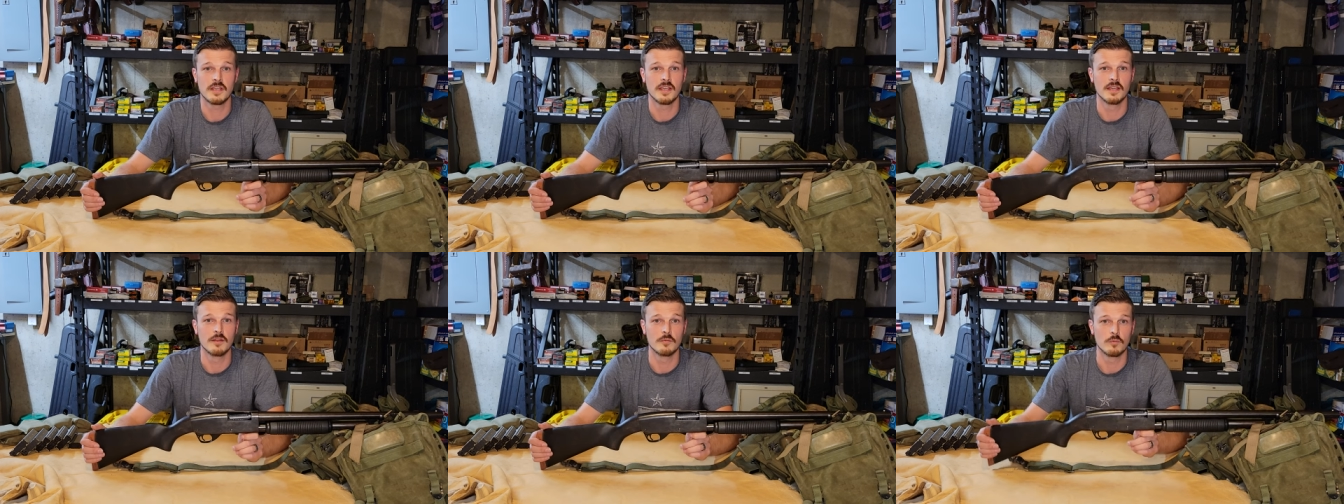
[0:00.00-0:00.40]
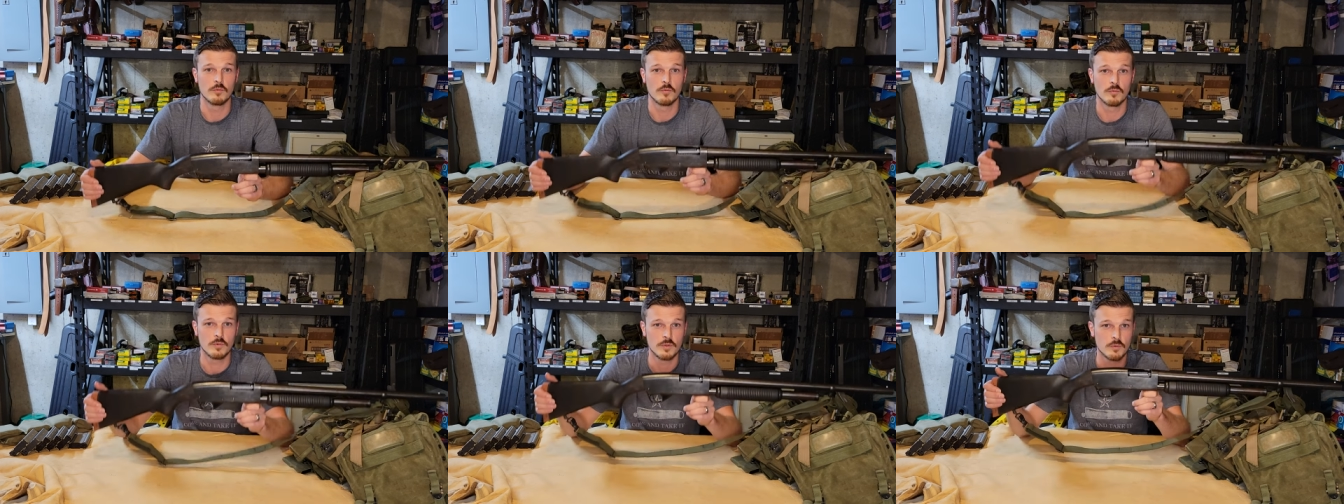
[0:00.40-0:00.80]
and
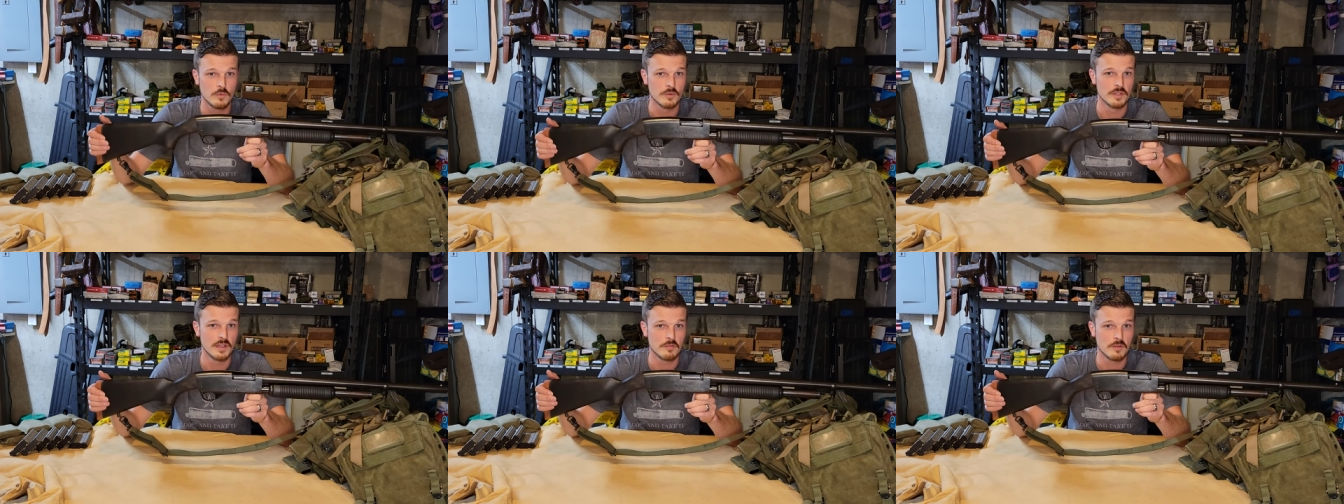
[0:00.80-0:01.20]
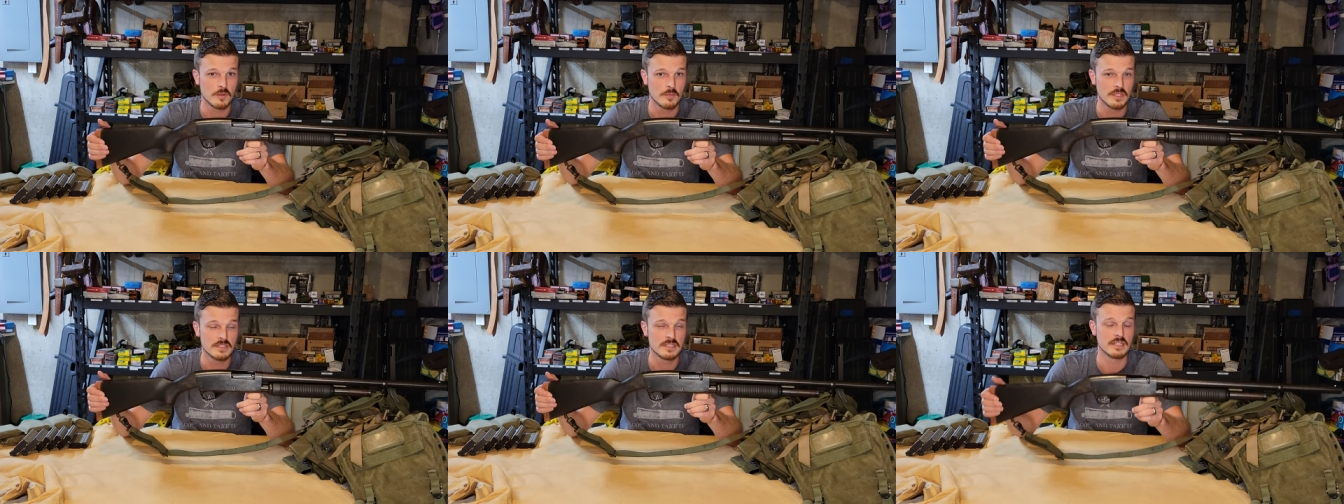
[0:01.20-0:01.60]
you will
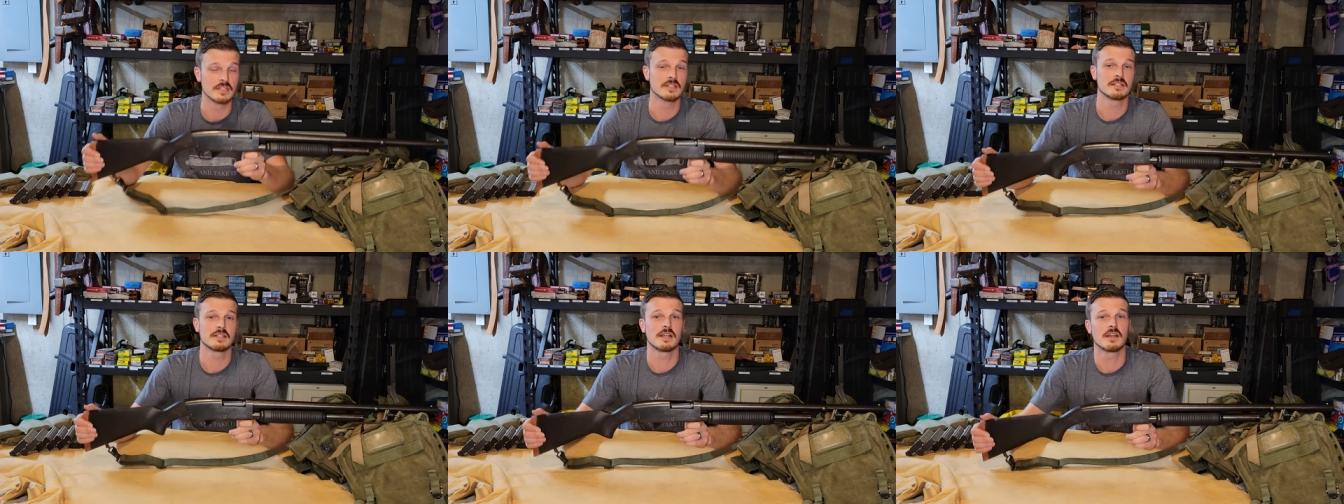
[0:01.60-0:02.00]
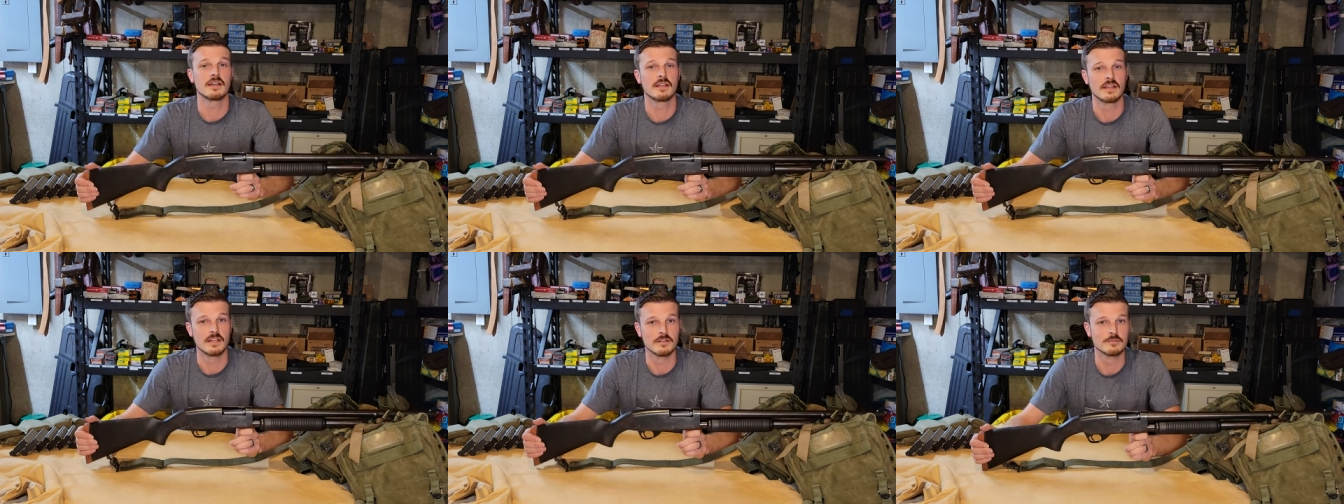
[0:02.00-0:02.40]
definitely be seeing this guy
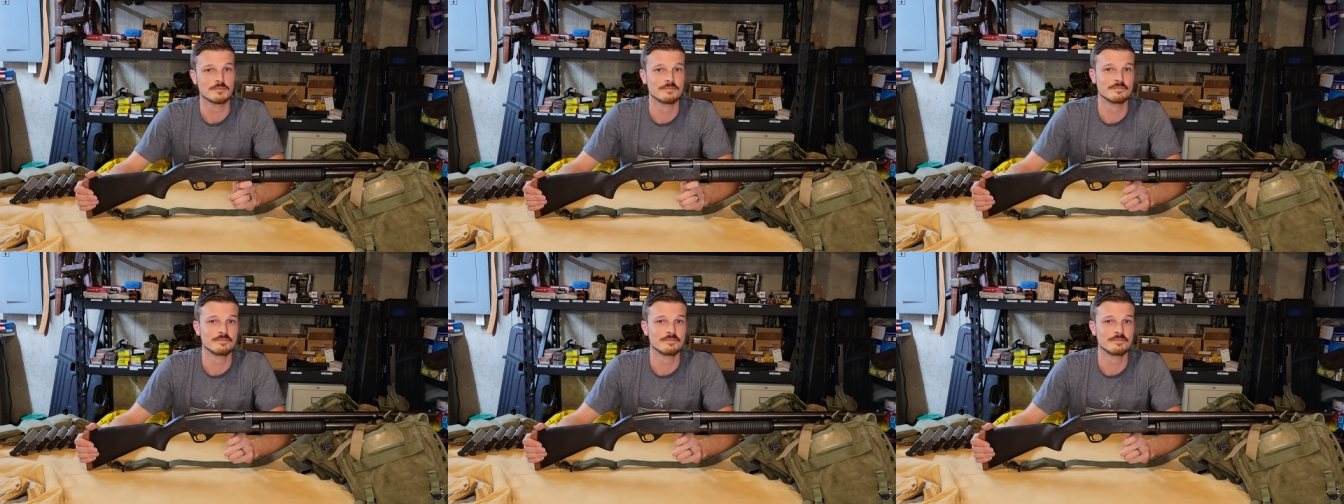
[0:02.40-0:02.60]
again.